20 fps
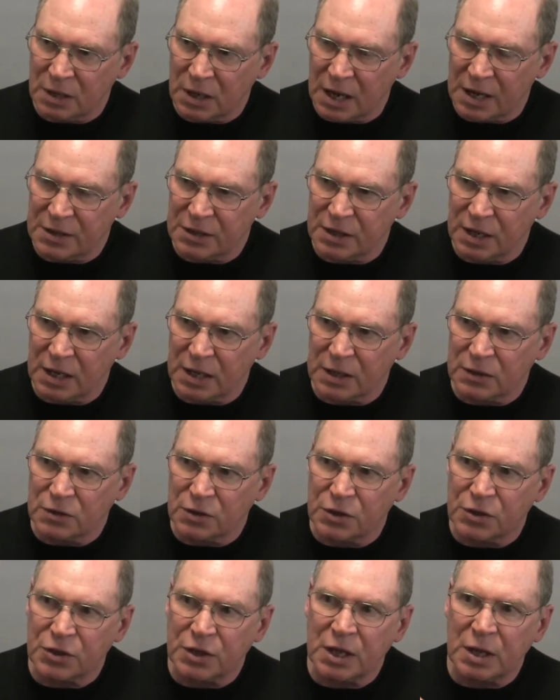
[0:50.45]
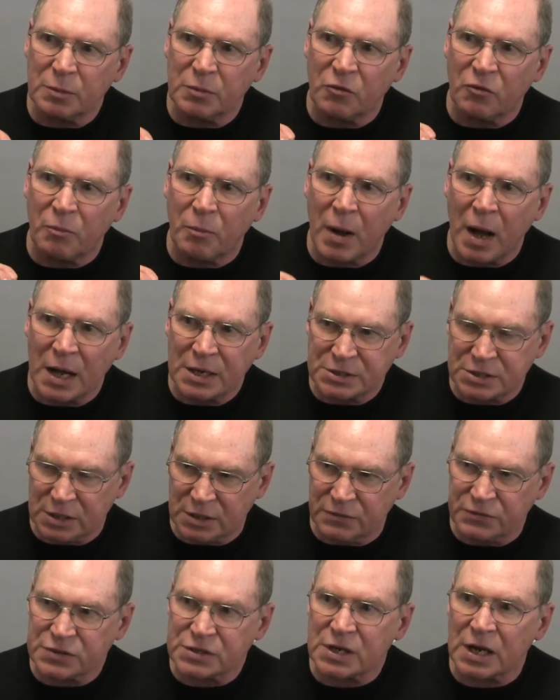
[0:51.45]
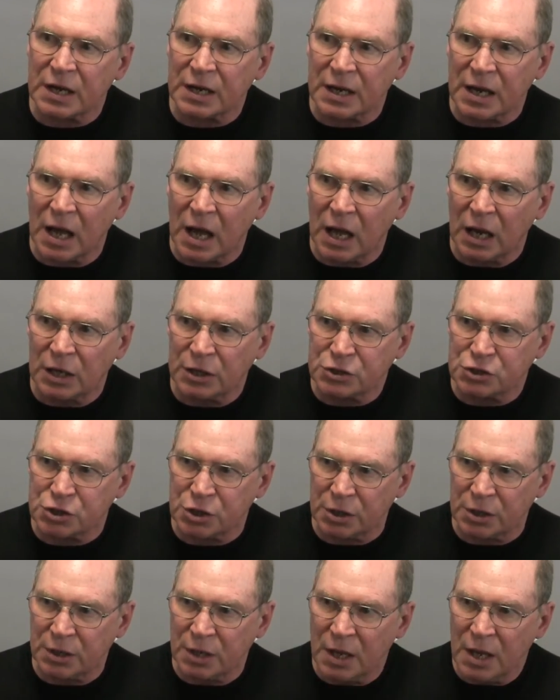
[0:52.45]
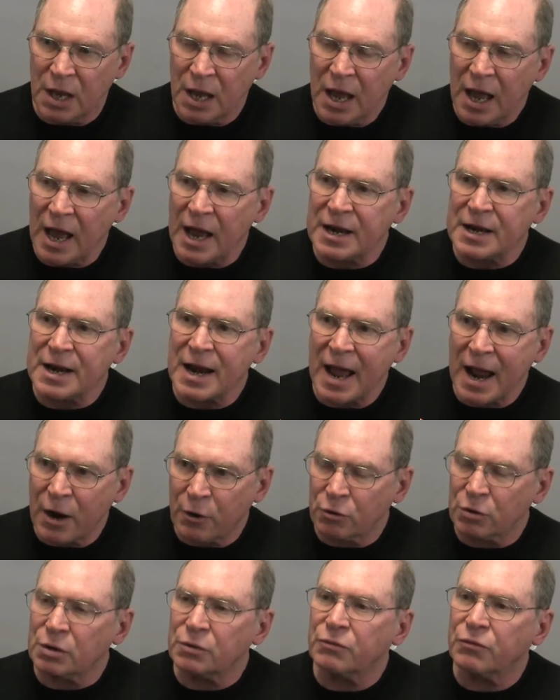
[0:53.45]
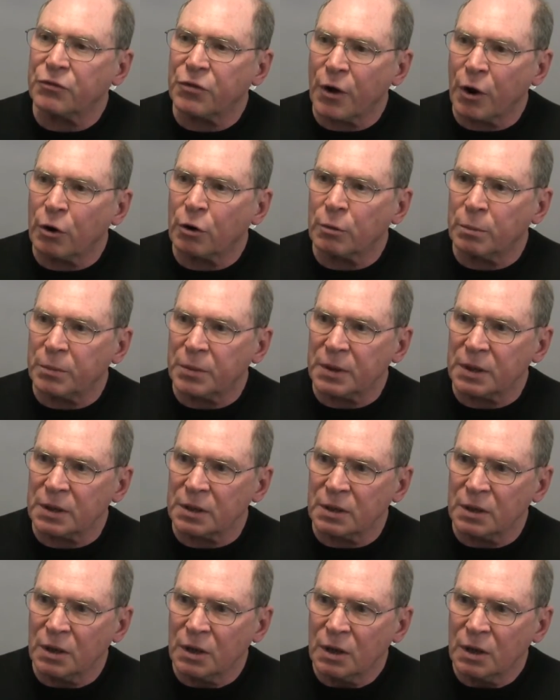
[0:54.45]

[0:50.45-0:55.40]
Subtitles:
I think in the theme of positive psychology and narrative therapy,